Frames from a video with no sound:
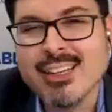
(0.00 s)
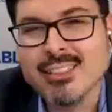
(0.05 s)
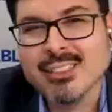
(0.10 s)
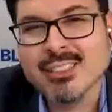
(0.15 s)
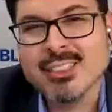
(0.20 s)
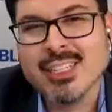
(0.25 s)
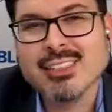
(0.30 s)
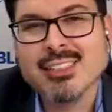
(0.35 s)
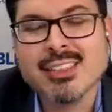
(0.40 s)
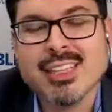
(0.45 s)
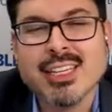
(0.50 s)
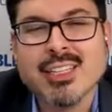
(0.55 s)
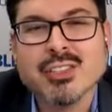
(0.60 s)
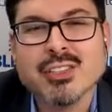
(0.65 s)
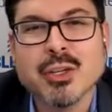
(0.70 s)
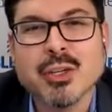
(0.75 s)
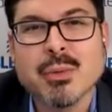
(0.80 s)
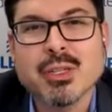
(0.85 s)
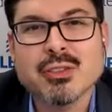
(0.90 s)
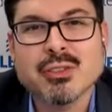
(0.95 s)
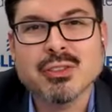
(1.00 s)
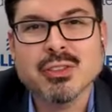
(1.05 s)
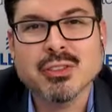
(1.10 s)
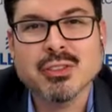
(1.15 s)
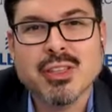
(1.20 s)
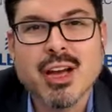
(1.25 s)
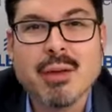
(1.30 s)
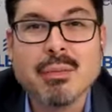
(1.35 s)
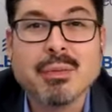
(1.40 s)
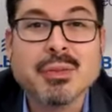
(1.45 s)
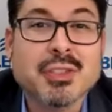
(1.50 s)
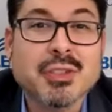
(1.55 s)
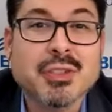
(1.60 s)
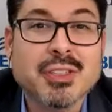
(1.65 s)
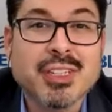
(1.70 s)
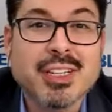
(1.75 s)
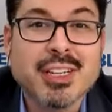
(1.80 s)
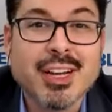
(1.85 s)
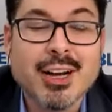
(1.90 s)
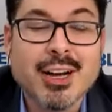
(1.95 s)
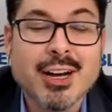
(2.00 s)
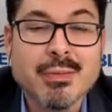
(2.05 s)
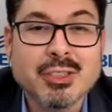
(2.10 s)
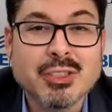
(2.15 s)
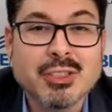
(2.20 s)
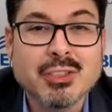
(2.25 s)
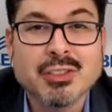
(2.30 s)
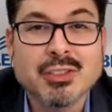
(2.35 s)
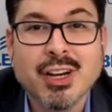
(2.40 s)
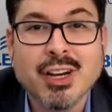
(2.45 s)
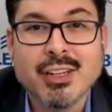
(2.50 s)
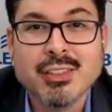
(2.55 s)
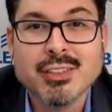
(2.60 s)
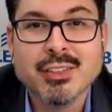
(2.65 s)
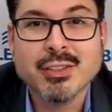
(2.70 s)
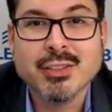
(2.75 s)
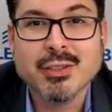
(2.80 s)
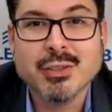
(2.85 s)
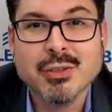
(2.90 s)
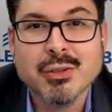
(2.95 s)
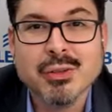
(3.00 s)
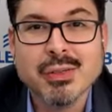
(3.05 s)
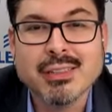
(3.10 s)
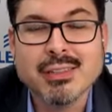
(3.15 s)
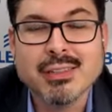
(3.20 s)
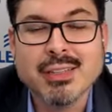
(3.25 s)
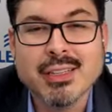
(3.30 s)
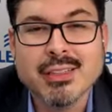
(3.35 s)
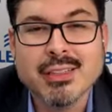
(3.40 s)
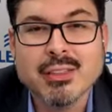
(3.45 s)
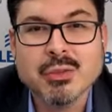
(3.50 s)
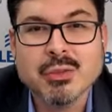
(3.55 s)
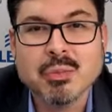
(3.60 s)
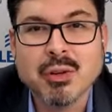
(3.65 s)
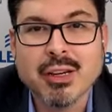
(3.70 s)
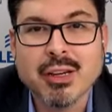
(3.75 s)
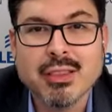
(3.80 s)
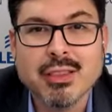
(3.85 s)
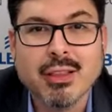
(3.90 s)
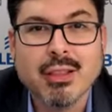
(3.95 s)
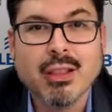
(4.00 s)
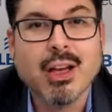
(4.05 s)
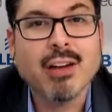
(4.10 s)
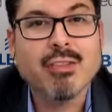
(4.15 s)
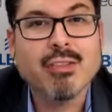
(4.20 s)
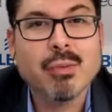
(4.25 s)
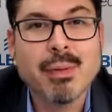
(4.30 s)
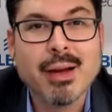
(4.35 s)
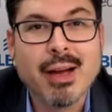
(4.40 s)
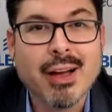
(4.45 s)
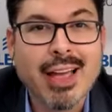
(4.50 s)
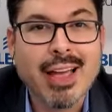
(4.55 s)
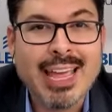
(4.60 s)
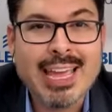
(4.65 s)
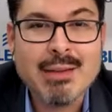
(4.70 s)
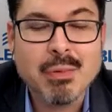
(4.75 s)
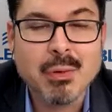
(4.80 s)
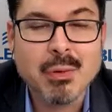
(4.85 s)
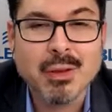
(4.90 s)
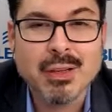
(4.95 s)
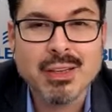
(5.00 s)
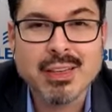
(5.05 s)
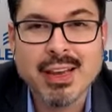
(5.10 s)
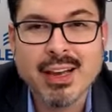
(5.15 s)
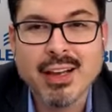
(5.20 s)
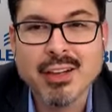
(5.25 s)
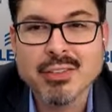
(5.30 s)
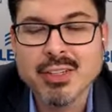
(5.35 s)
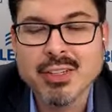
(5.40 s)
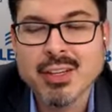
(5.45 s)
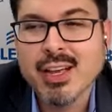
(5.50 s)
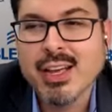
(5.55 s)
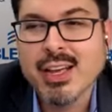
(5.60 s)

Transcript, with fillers: Thank, Jason, thank you so much for the opportunity to come and just talk to you and, and spread the love about ABLE accounts.